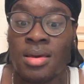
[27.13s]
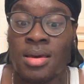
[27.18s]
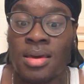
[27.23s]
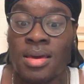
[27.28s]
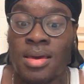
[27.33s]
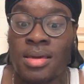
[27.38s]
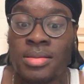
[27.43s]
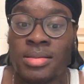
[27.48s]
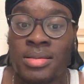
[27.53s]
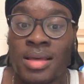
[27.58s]

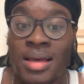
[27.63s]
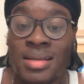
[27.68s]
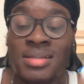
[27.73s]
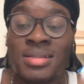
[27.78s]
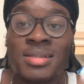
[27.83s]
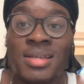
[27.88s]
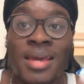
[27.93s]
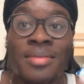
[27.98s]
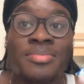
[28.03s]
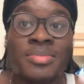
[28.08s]
it has
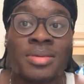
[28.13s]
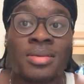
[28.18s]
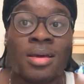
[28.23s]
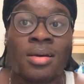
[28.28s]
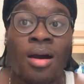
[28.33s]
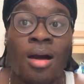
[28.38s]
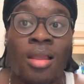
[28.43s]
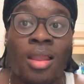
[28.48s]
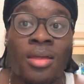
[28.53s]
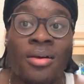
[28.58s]
shaped
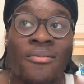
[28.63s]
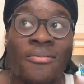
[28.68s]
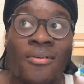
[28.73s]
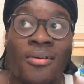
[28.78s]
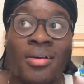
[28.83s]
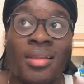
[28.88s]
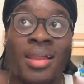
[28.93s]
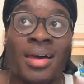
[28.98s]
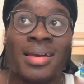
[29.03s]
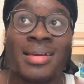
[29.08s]
all of
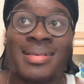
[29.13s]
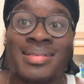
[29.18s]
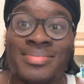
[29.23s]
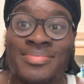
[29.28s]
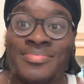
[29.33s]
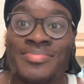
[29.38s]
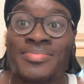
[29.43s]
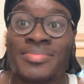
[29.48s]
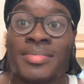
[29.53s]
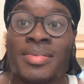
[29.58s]
our like
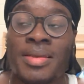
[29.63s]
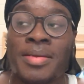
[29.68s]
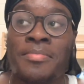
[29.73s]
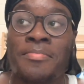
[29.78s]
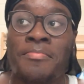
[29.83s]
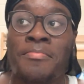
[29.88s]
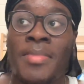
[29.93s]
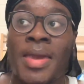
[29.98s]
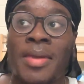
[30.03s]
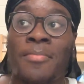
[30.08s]

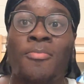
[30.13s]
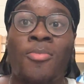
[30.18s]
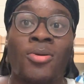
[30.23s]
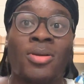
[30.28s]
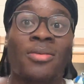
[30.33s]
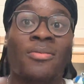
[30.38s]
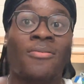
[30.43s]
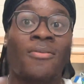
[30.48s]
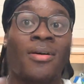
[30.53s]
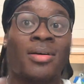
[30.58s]
main
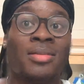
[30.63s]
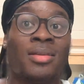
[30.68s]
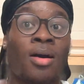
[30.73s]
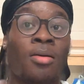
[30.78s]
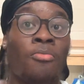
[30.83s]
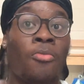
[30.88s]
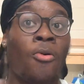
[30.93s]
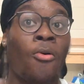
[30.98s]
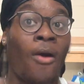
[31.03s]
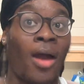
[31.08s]
point around
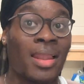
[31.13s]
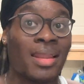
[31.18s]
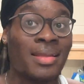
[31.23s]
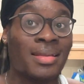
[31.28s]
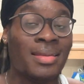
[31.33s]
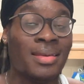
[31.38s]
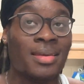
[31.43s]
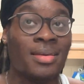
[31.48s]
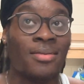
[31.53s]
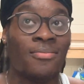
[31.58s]

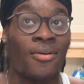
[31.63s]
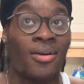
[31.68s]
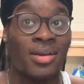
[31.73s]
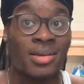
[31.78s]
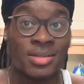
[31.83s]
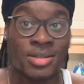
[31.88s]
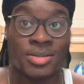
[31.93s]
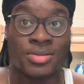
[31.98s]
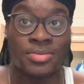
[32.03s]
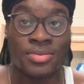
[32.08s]
morality of our
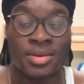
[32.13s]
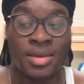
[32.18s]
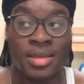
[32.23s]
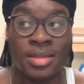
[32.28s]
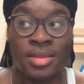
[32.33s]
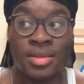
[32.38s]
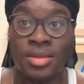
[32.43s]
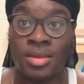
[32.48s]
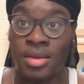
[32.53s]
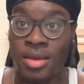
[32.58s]
history
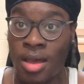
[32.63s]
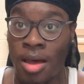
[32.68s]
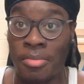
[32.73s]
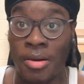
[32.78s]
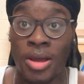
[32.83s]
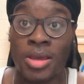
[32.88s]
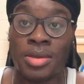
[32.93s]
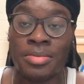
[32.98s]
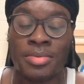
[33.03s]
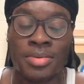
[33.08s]
in
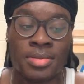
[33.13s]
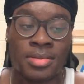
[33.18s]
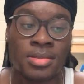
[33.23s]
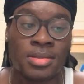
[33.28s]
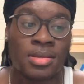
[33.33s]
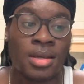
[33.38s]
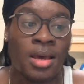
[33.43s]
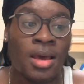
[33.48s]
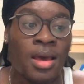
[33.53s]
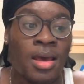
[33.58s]
about
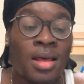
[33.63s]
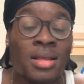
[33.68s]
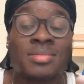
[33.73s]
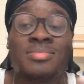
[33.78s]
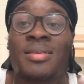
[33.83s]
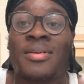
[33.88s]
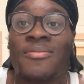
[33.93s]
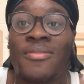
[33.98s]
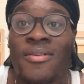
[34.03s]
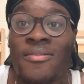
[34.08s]
humans.
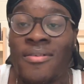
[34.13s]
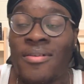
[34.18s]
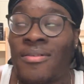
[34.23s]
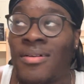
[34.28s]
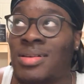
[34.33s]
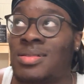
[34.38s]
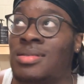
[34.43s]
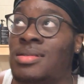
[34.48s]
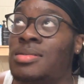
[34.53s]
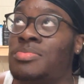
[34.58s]
Something that very
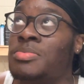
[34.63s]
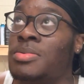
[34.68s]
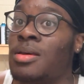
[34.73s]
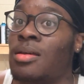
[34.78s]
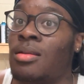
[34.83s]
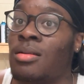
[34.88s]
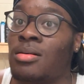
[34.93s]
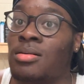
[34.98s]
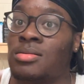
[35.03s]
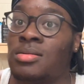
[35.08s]
fascinates me a
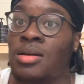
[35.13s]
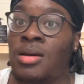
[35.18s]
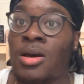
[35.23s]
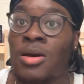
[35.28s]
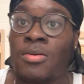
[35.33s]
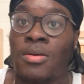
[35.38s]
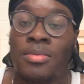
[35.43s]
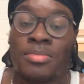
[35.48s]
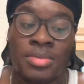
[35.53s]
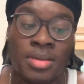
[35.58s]
lot
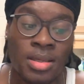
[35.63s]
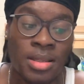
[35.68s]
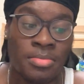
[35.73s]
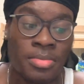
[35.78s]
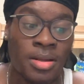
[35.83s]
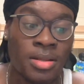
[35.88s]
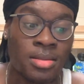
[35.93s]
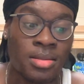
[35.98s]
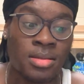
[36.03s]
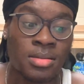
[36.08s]
when I'm thinking
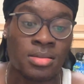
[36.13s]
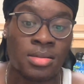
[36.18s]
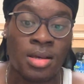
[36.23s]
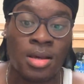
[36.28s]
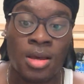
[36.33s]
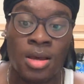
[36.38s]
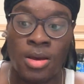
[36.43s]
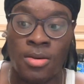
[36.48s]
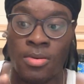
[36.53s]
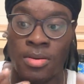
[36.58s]
about this.
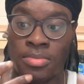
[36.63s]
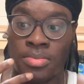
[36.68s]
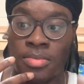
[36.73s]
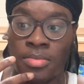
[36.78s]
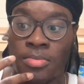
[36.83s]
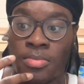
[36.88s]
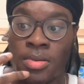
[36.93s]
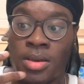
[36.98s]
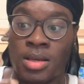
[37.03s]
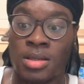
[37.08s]

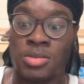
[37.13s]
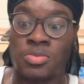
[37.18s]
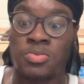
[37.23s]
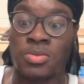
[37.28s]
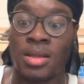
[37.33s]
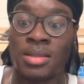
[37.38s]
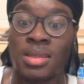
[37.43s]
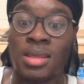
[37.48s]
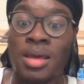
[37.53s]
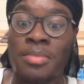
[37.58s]
Because
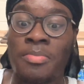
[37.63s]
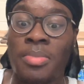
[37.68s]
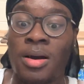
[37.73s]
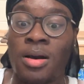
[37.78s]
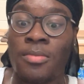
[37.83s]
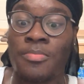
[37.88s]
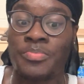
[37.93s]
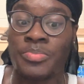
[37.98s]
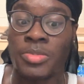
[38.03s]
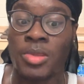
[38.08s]
when I think
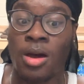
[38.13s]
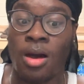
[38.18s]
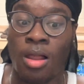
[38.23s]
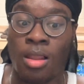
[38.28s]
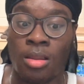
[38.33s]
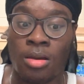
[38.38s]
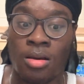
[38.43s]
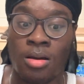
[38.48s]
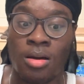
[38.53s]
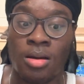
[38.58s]
about the
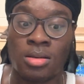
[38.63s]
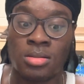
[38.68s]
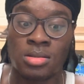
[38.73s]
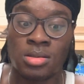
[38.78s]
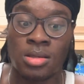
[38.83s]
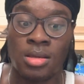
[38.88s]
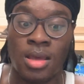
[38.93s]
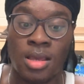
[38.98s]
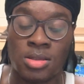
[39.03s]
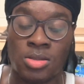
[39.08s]

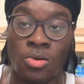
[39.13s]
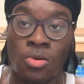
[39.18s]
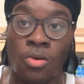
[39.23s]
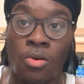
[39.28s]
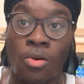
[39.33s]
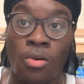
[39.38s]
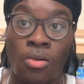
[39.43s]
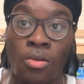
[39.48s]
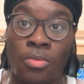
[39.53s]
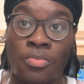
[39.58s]
Holocaust as a
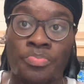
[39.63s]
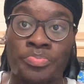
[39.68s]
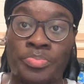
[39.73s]
whole,